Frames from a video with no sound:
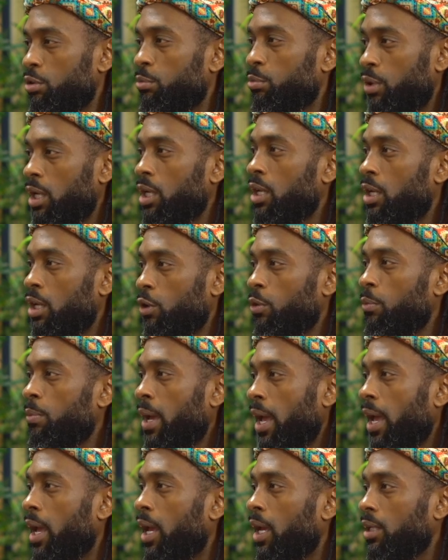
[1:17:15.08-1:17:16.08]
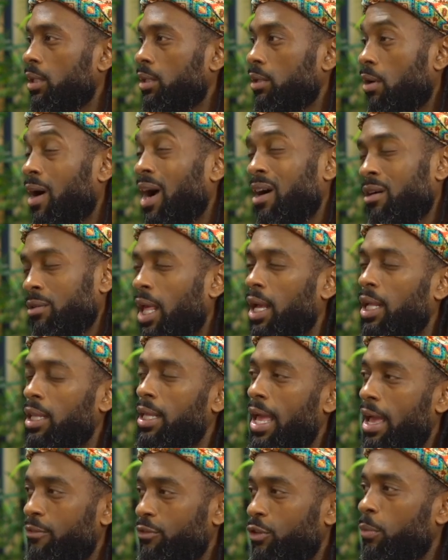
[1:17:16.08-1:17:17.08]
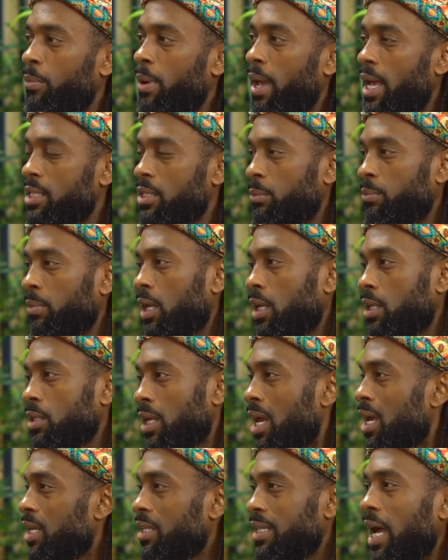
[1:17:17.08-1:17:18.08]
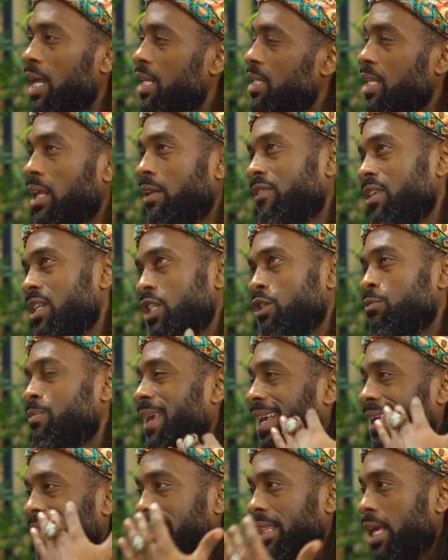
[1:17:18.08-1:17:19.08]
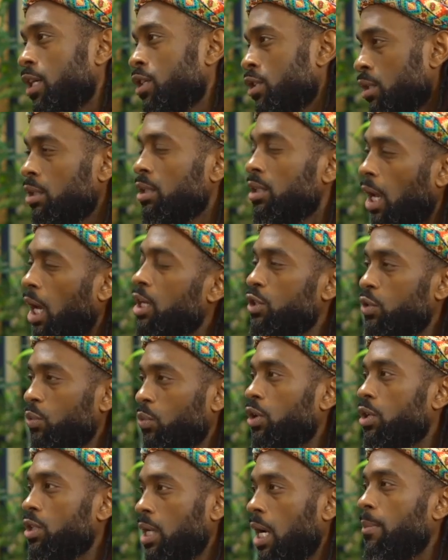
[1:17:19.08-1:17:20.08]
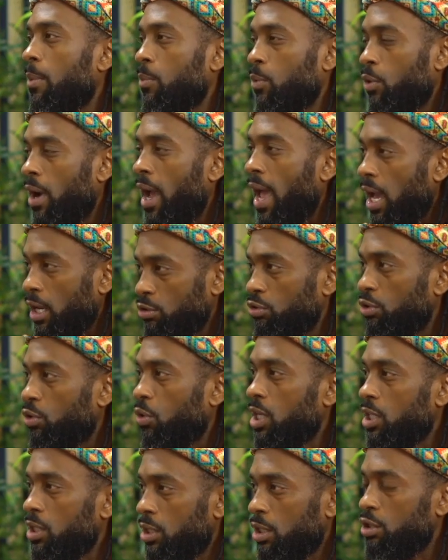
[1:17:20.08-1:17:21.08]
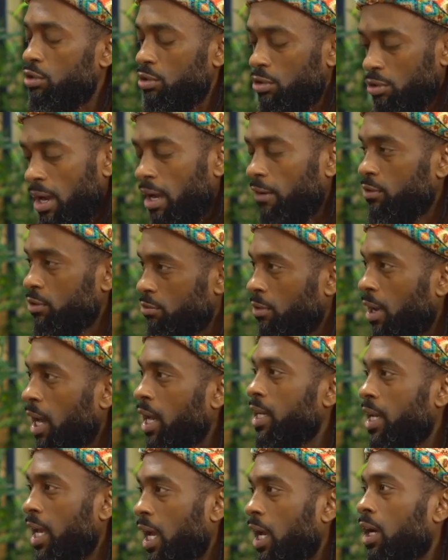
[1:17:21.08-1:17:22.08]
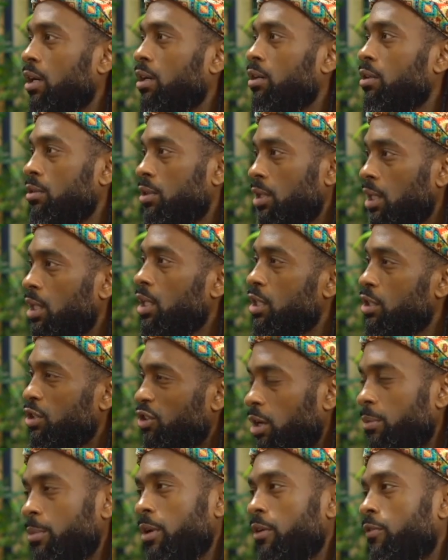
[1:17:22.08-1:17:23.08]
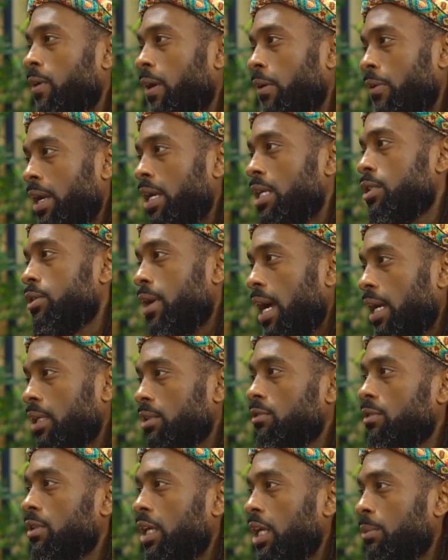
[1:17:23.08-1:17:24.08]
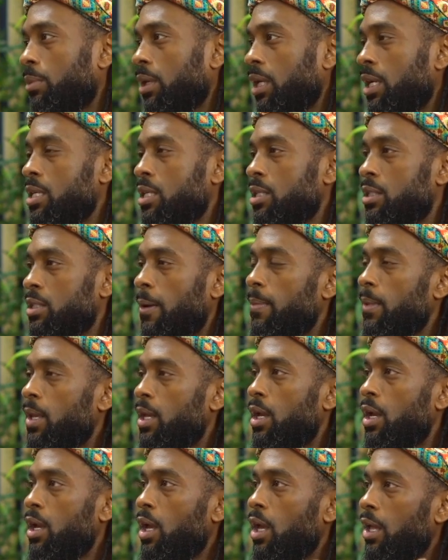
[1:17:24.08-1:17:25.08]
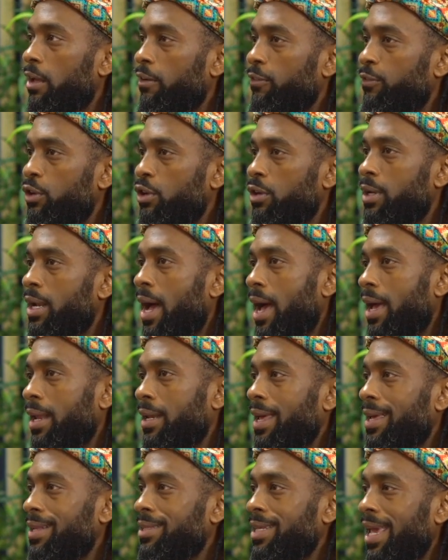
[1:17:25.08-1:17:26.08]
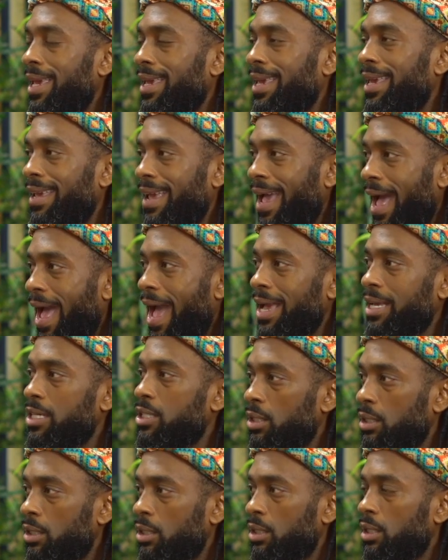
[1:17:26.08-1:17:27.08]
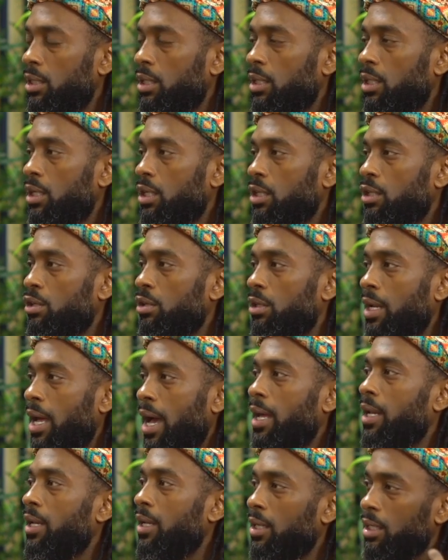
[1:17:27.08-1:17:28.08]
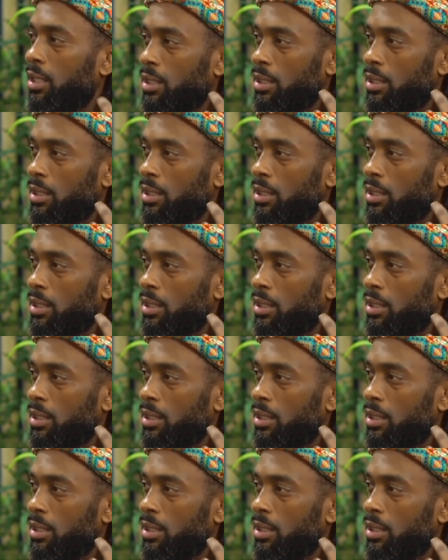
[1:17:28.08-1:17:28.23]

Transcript: So bring your notepad, or I would like to have notepads and pens. Not instead of it just being a lecture. Now it's a workshop. I'm going to ask you questions. You're going to have to write down. It's going to be a very interactive thing, because if you're not taking action, you're not